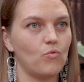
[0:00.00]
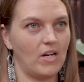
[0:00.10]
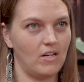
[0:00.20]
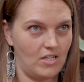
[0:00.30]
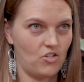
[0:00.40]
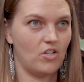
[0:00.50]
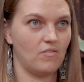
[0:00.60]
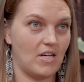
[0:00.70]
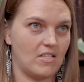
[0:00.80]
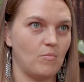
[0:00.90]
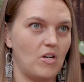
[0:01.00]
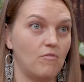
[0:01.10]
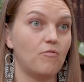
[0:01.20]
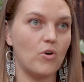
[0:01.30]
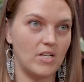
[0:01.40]
recognition of customary
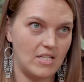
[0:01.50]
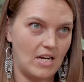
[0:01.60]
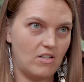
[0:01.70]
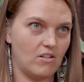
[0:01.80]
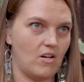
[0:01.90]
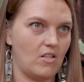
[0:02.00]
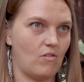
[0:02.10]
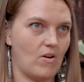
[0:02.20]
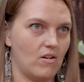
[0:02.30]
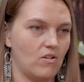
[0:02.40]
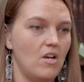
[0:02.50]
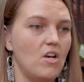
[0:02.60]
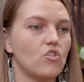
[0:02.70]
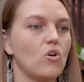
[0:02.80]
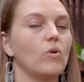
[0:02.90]
forest tenure on the ground.
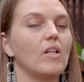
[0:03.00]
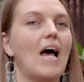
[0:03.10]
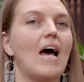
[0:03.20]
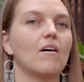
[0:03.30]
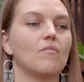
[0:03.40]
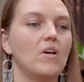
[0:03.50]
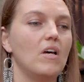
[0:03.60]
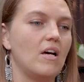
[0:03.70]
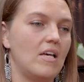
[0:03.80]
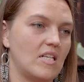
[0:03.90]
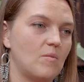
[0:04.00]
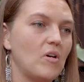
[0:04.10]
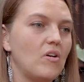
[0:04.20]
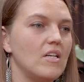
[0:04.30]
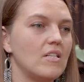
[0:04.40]
So we'll have
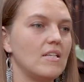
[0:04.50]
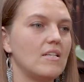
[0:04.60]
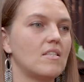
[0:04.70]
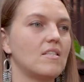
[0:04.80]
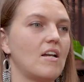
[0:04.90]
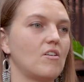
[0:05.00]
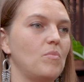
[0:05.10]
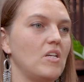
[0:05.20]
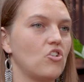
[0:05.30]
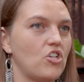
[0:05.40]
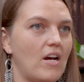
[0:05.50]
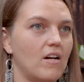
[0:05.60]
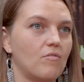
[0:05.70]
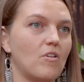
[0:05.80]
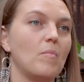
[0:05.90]
experiences that are being
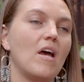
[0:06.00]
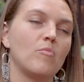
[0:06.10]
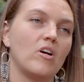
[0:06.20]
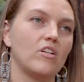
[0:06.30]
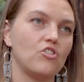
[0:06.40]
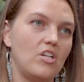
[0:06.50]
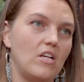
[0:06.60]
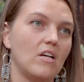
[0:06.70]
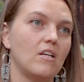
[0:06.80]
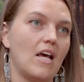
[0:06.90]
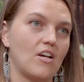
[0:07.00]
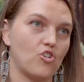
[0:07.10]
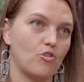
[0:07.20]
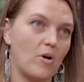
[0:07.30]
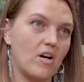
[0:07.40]
shared from MRLG
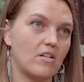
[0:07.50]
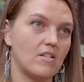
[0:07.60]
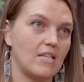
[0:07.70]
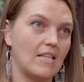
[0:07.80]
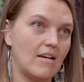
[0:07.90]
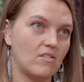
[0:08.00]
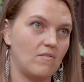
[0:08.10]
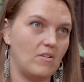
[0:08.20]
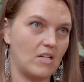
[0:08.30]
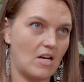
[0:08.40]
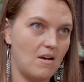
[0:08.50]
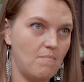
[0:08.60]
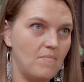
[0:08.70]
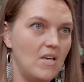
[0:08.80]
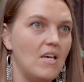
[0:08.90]
national partners in Laos and
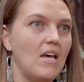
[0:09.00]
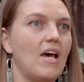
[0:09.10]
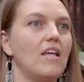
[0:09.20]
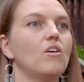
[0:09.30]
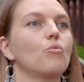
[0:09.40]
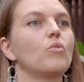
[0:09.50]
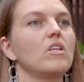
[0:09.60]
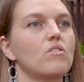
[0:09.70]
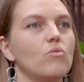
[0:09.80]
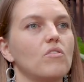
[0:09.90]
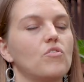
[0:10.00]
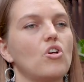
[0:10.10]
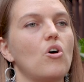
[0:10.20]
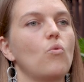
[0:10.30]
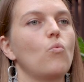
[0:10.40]
Vietnam. And they'll really sort of
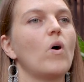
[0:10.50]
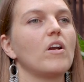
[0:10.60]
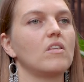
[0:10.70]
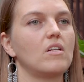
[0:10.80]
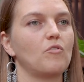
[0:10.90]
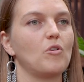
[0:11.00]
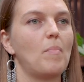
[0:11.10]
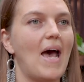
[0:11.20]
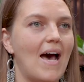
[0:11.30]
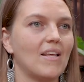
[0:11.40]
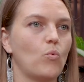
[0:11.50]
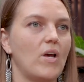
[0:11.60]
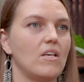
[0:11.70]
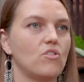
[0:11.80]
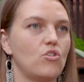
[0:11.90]
show what are the different
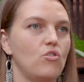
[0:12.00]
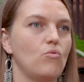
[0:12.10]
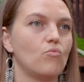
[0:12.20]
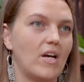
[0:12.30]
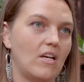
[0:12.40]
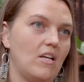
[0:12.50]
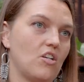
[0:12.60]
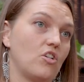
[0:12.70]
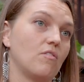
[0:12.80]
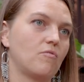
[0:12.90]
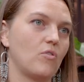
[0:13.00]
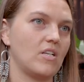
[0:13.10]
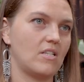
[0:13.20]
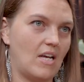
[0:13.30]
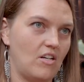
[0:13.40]
pathways to recognition of
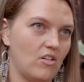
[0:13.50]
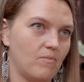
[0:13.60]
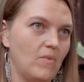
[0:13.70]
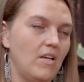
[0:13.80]
forest tenure